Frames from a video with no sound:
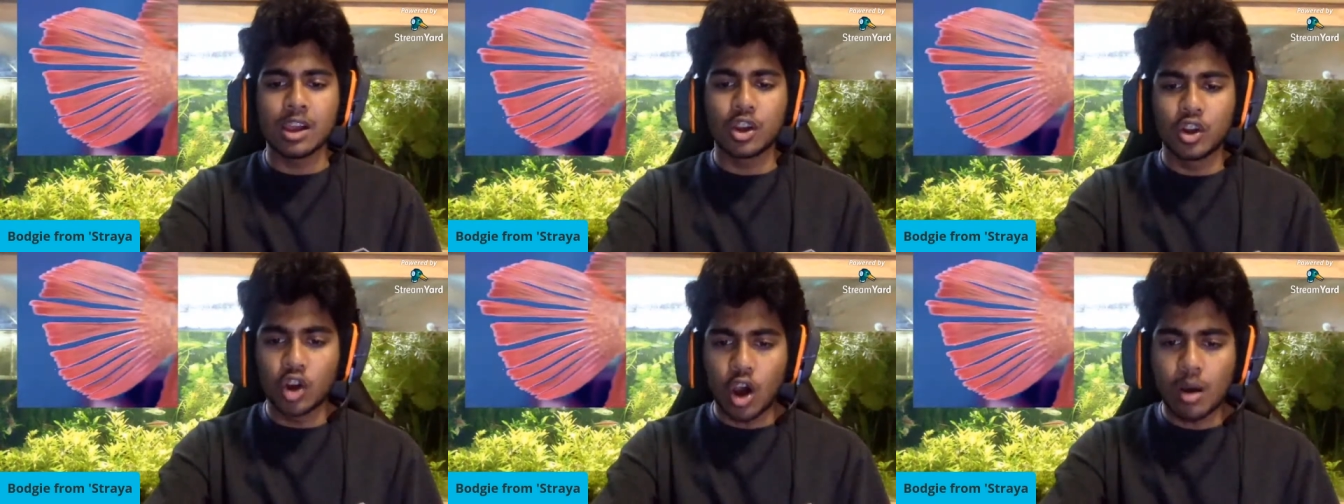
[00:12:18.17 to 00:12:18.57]

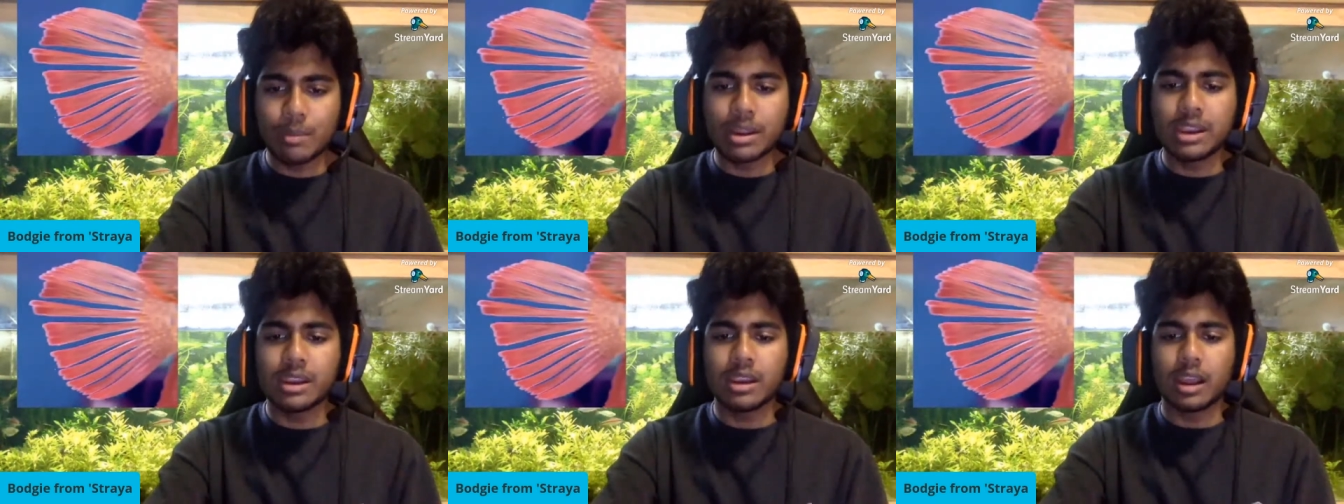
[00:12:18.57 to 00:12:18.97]

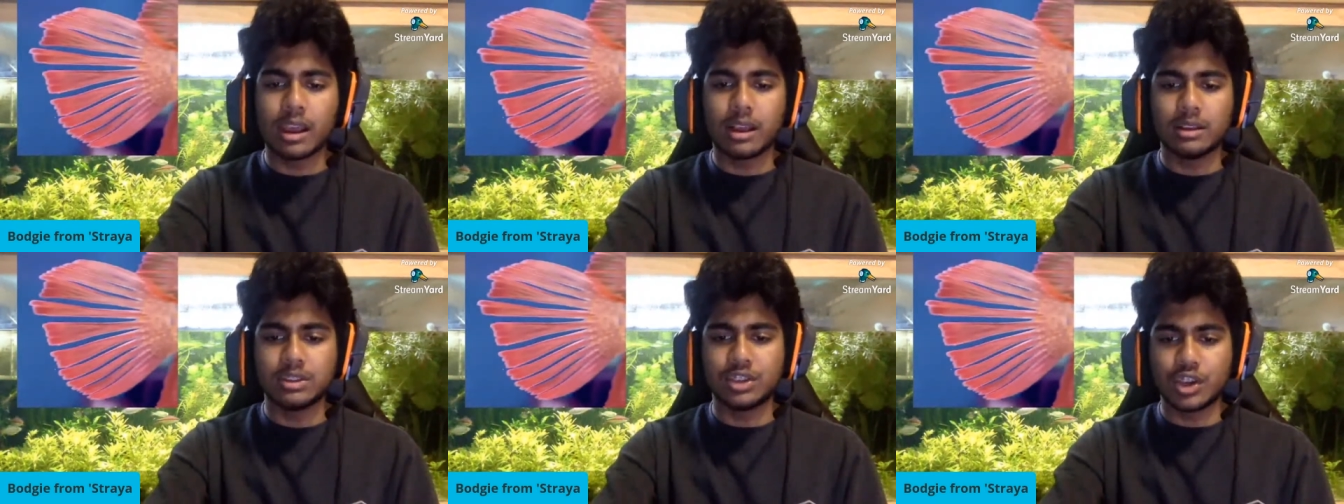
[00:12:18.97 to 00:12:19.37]
common
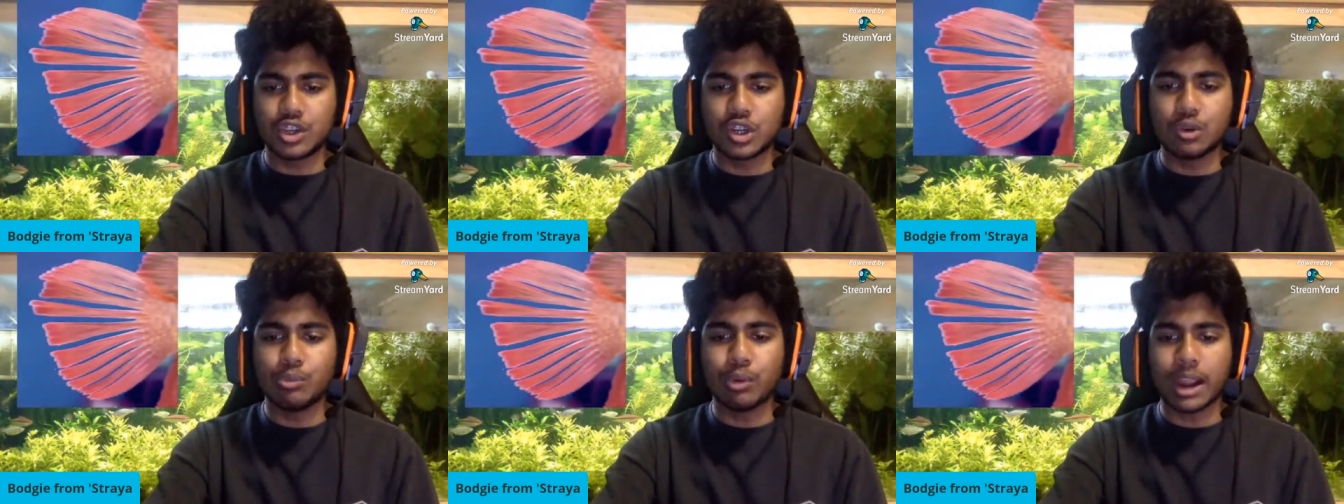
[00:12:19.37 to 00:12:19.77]

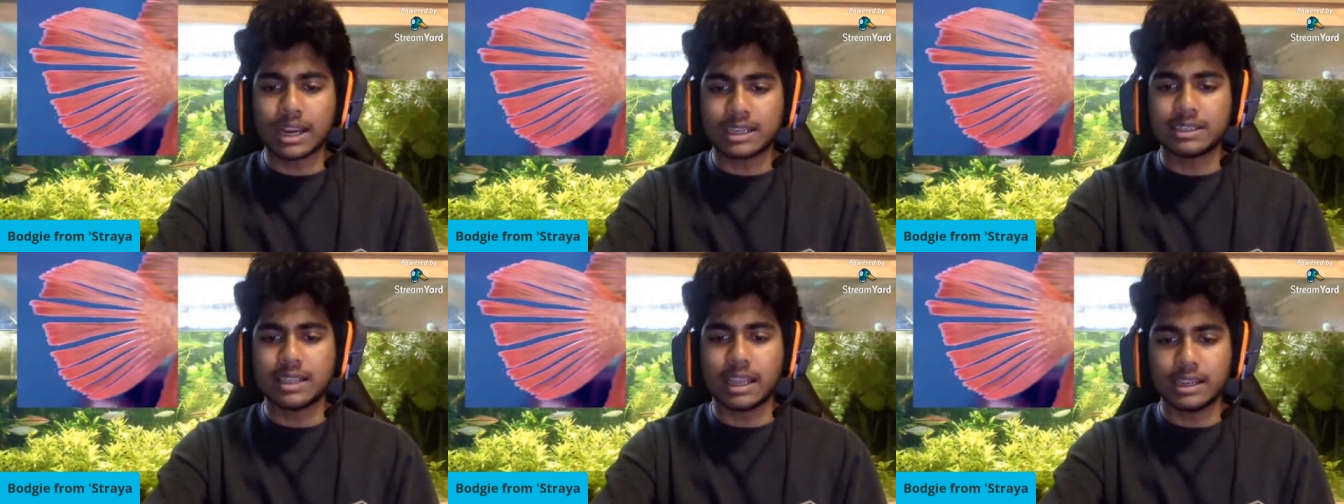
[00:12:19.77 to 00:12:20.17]
surgical
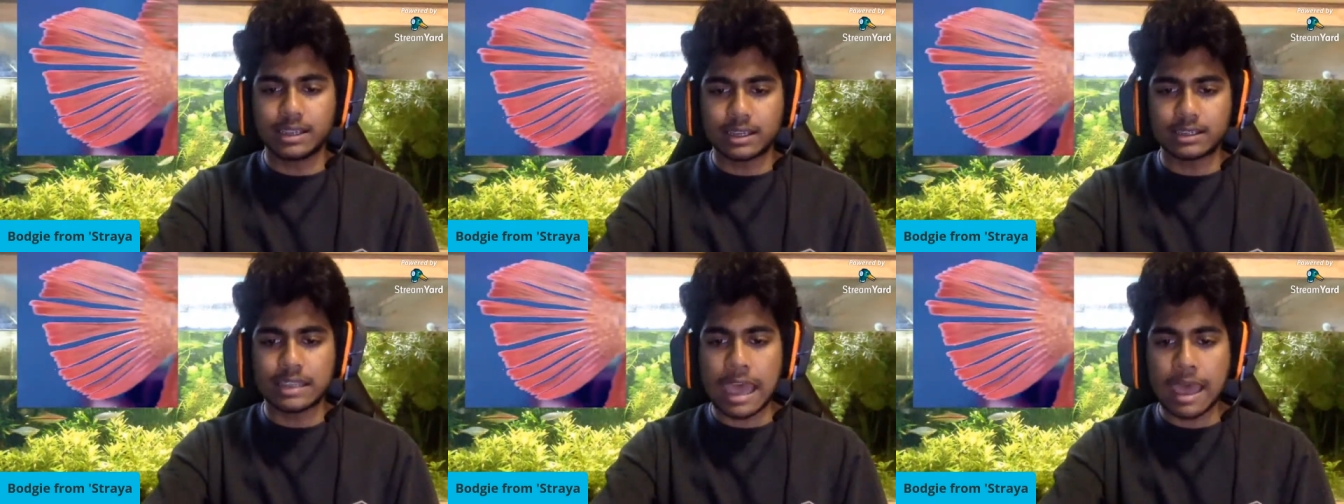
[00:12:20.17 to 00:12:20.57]
practice that
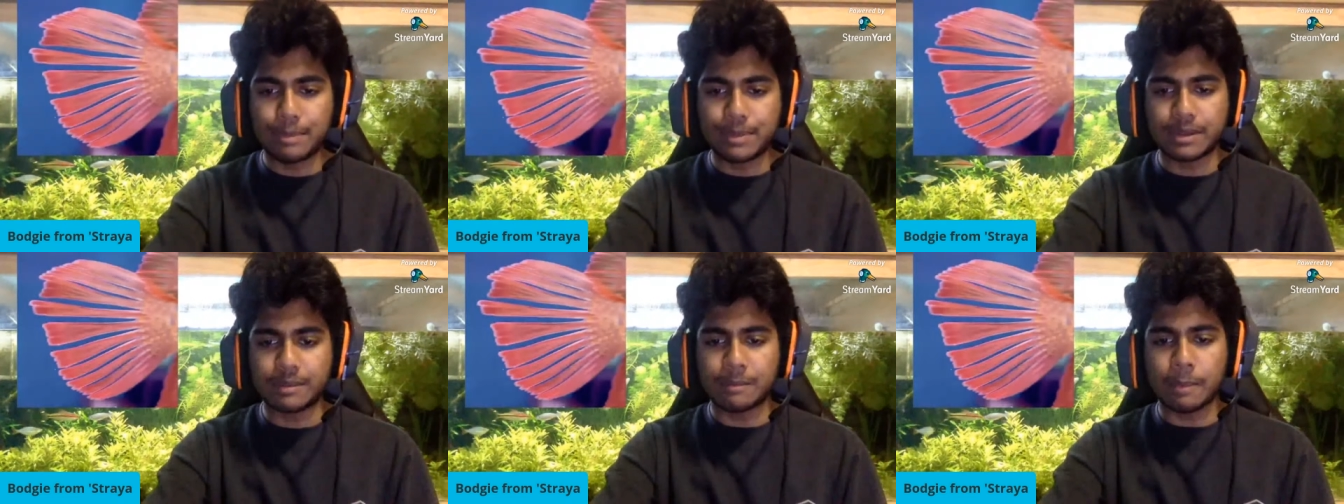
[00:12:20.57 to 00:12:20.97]
does
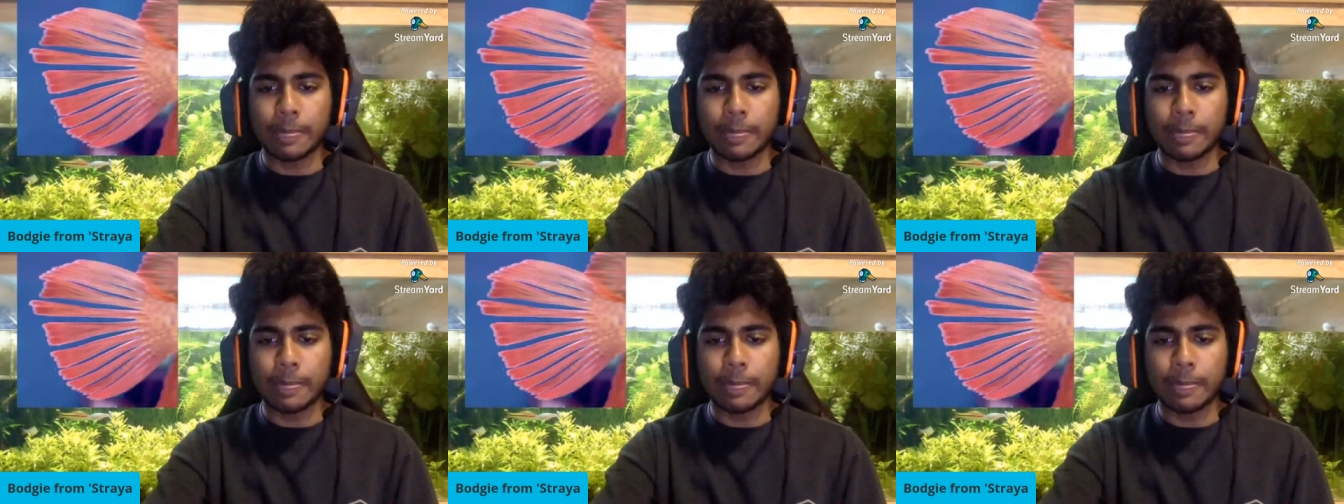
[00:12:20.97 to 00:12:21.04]
happen.